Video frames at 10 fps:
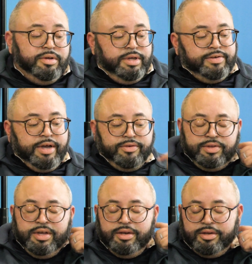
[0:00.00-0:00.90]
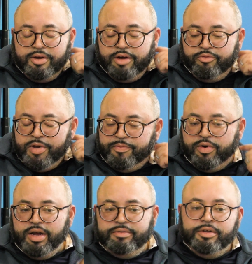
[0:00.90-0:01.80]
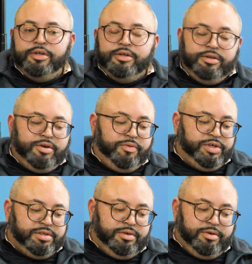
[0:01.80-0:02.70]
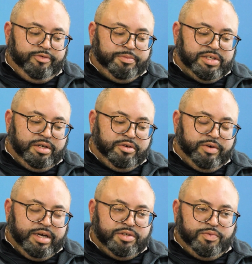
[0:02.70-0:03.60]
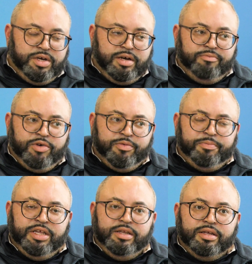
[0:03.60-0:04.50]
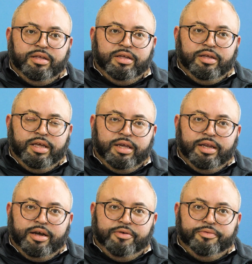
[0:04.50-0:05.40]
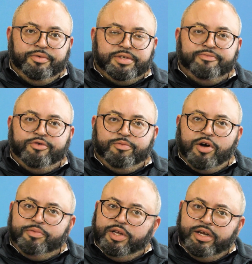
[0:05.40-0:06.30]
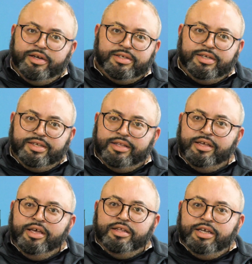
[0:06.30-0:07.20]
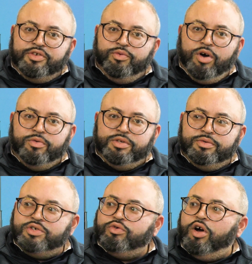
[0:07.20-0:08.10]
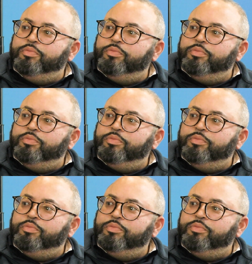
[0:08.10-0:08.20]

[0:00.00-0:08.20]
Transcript: That's outstanding. No, I remember, I went to U of M as an undergrad as well. I remember hanging out with some football players, and they said that you all would do straw